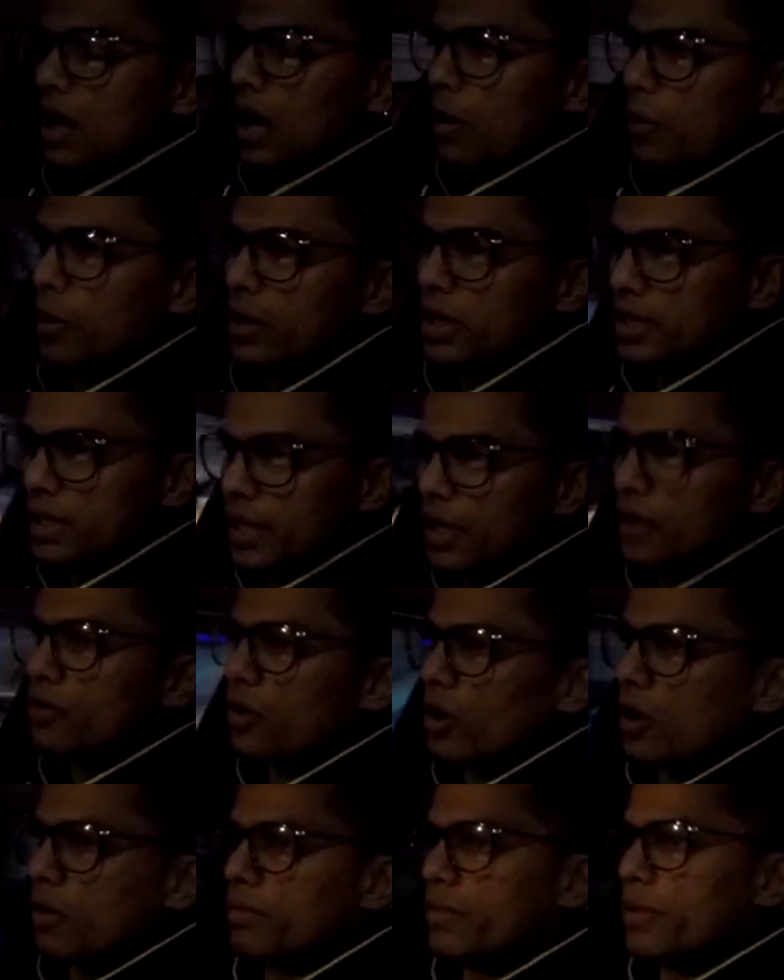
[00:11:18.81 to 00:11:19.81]
want to
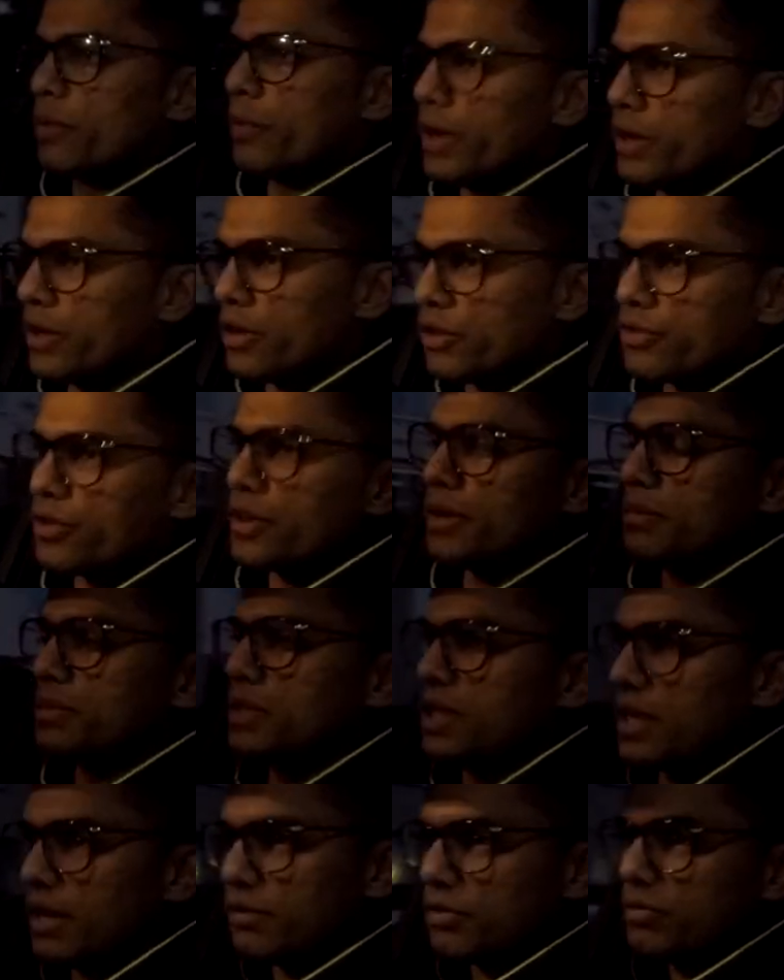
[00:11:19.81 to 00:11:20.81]
dechrome the window trims
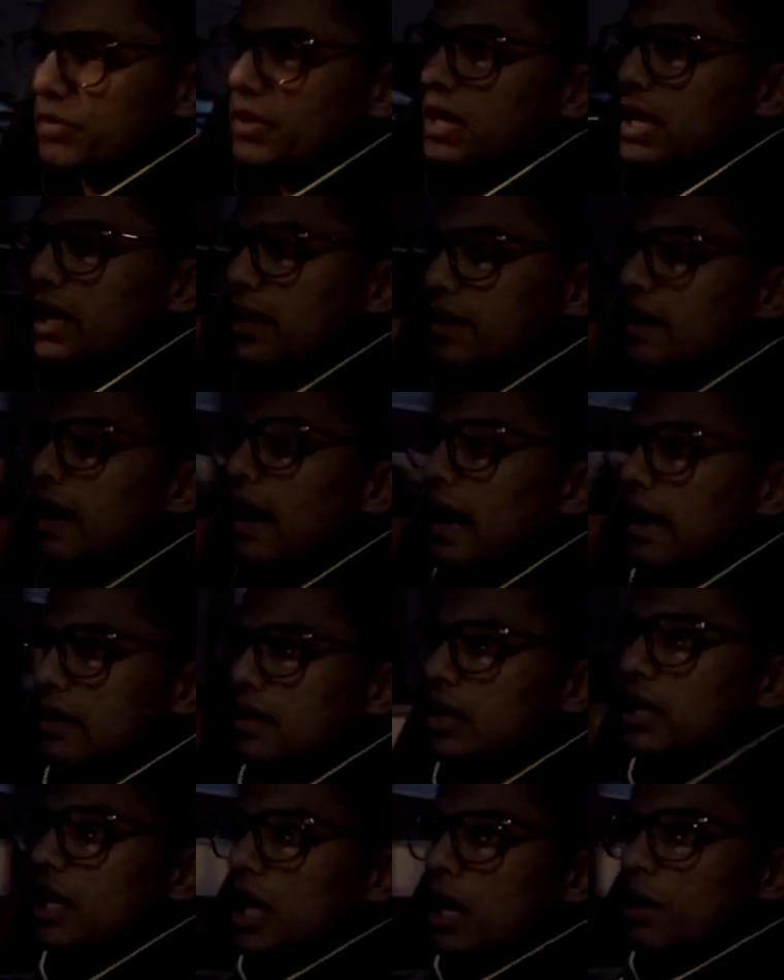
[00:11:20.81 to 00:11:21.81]
and everything like that,
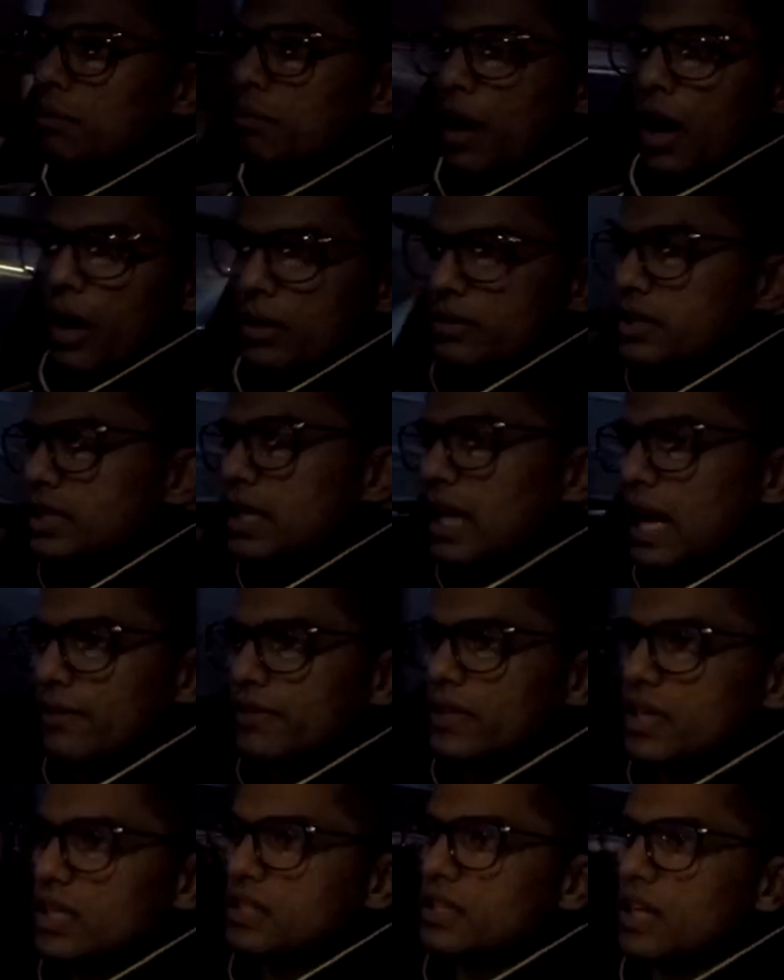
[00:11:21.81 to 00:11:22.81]
but I still
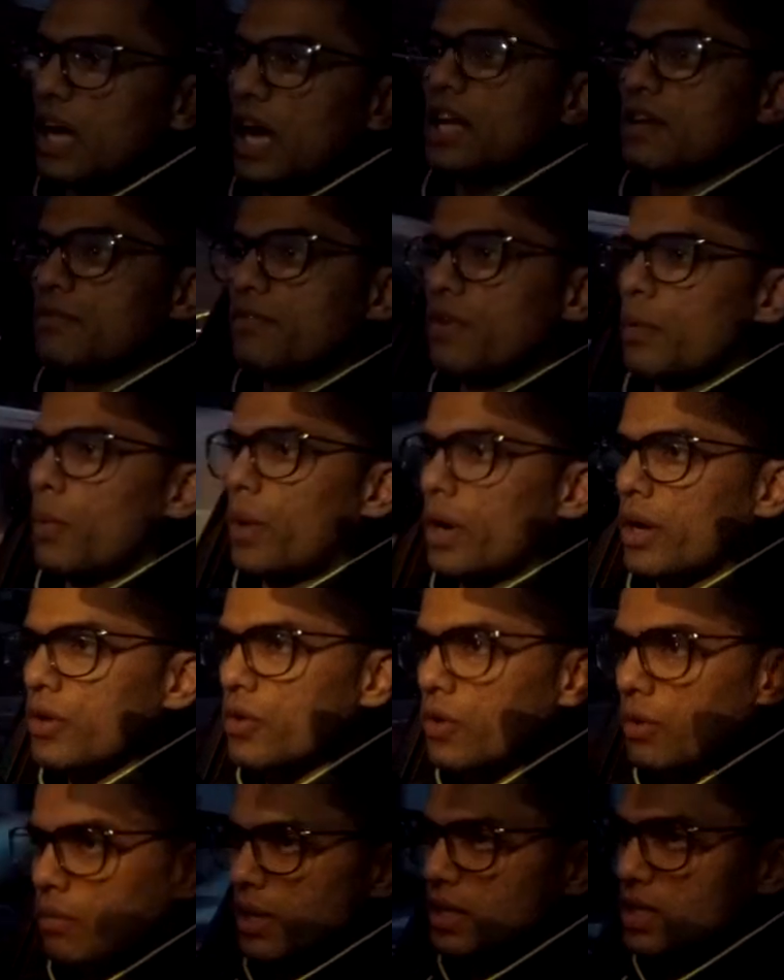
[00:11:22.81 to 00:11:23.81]
haven't decided if I want to
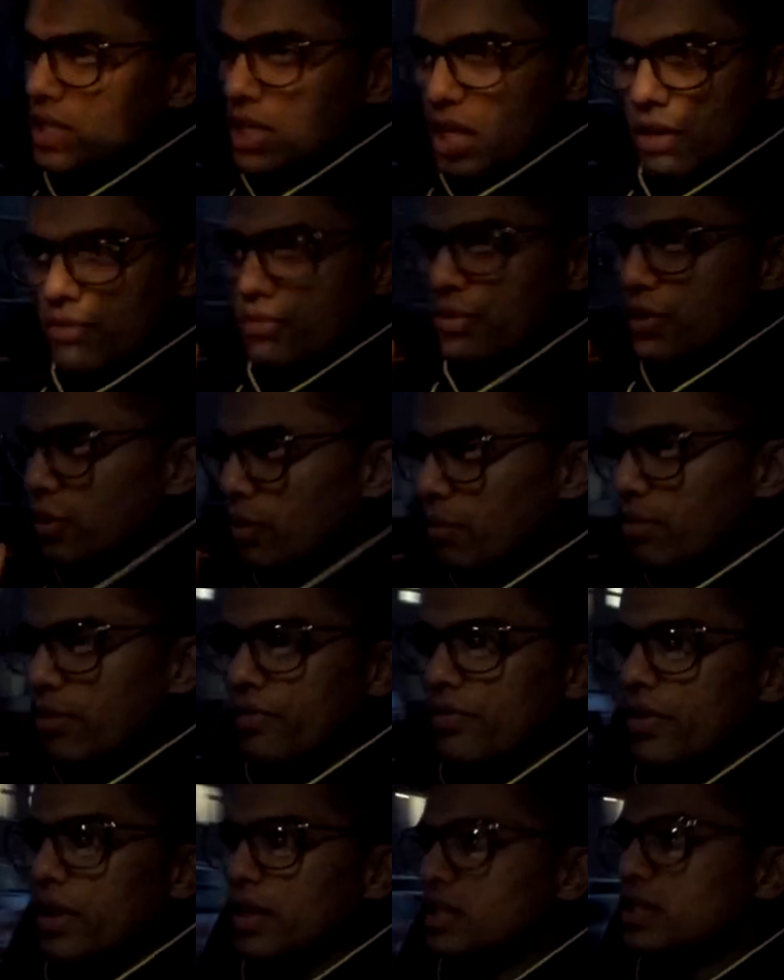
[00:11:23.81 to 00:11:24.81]
do it myself or do it
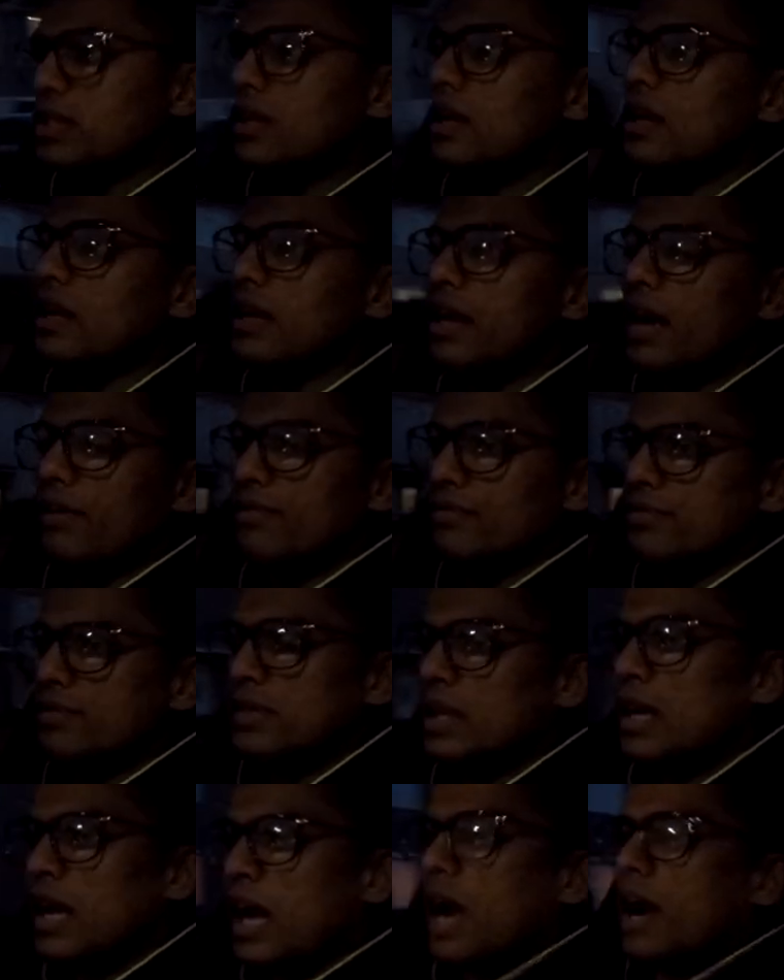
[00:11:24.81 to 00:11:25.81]
professionally.
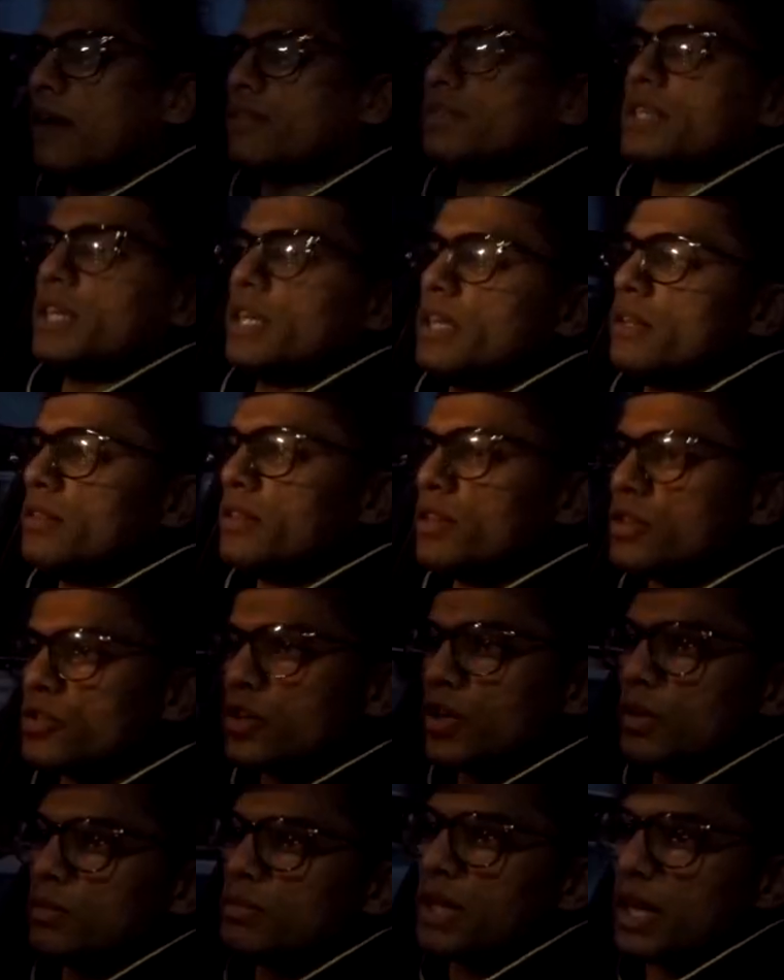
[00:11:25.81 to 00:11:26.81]
I've seen the
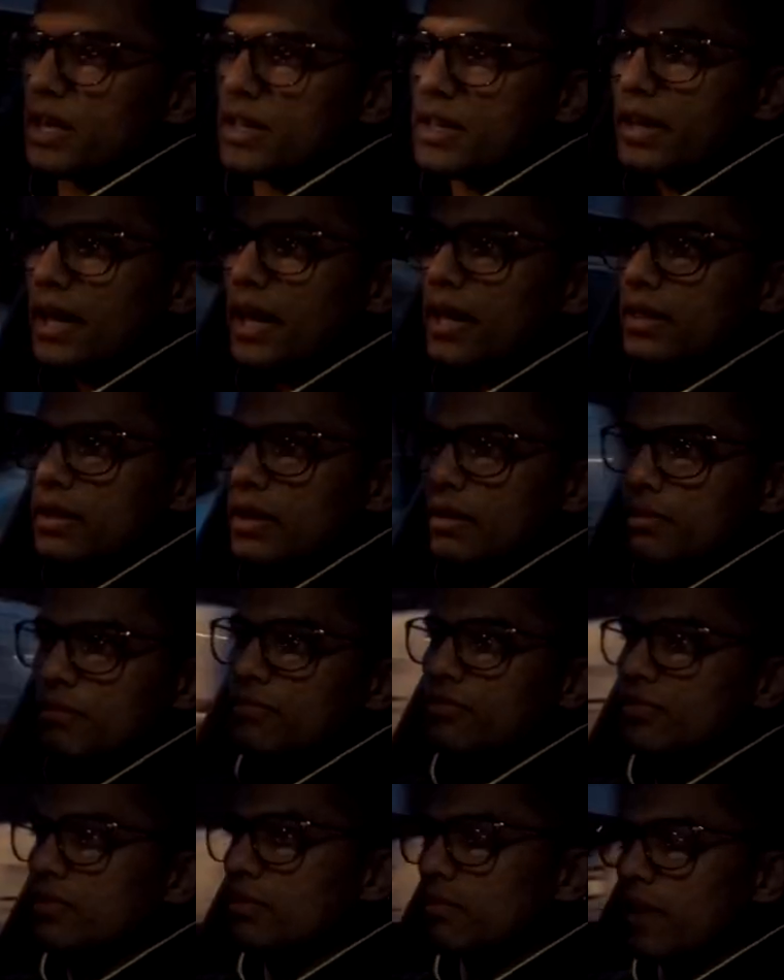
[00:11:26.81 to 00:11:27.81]
trims, I can get them
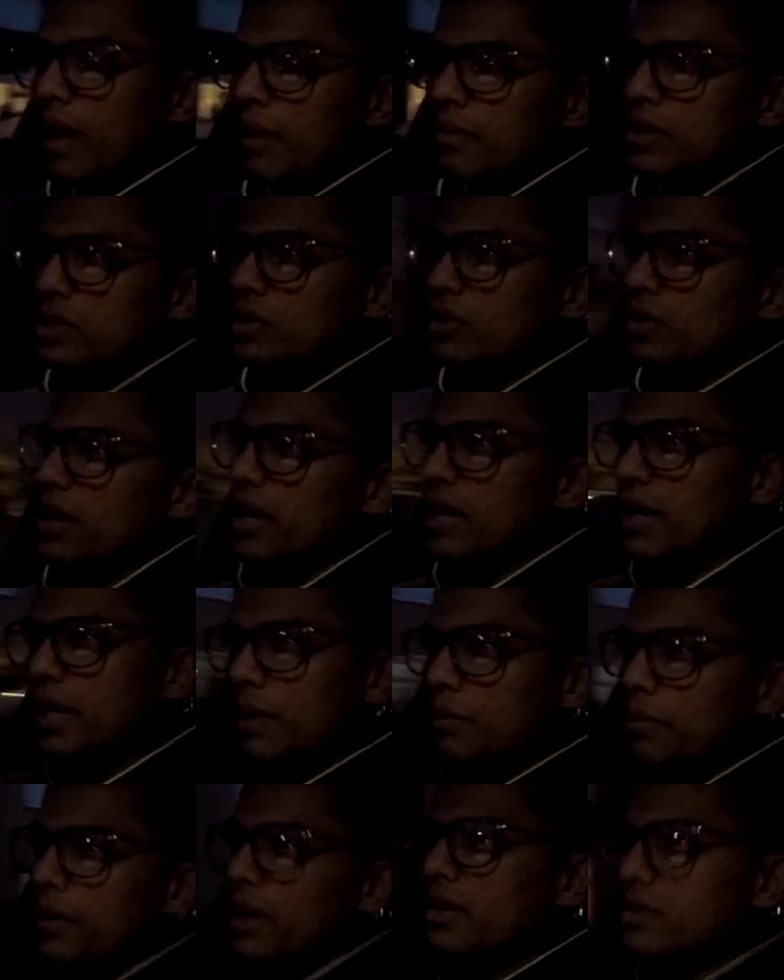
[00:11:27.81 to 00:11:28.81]
from Amazon and
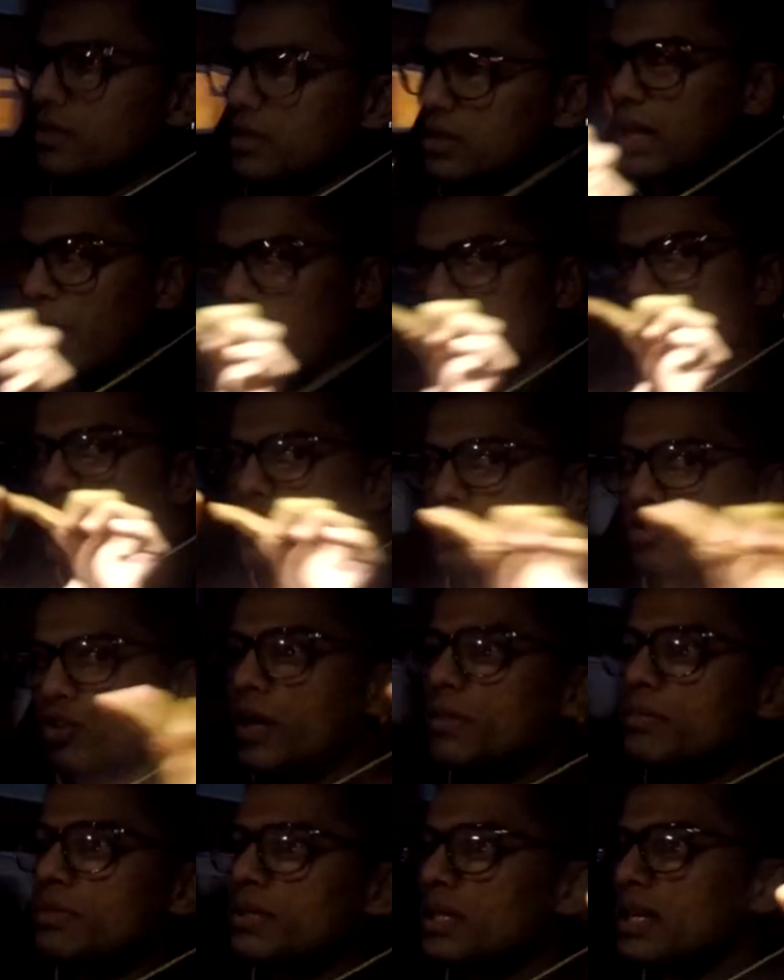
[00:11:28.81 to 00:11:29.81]
eBay, just like
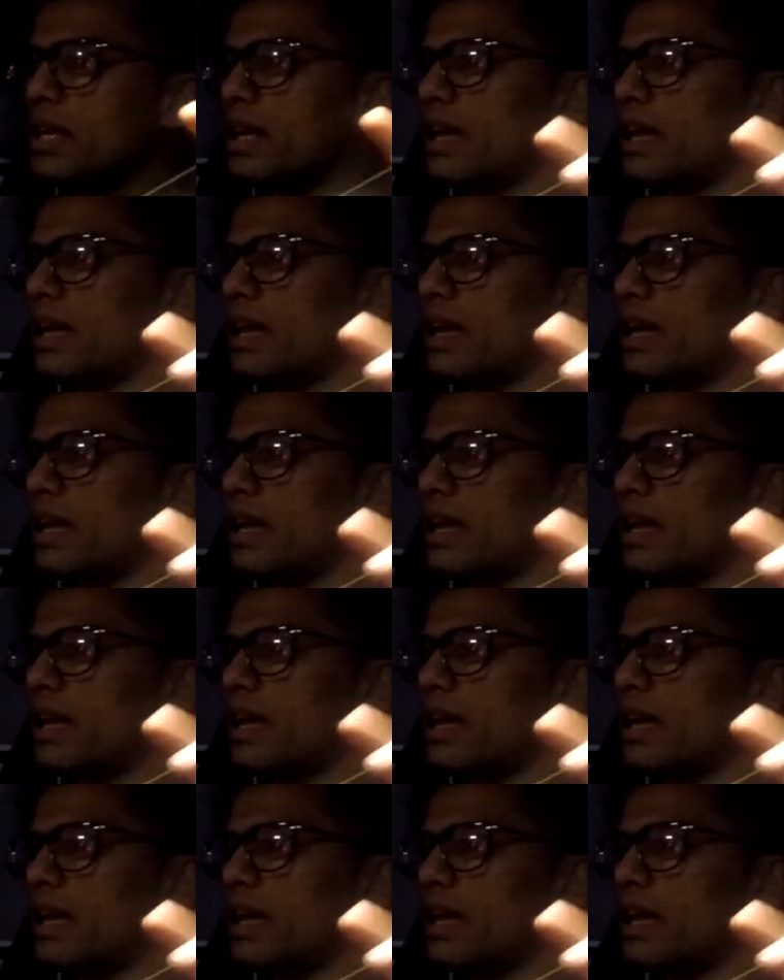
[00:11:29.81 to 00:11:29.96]
strips.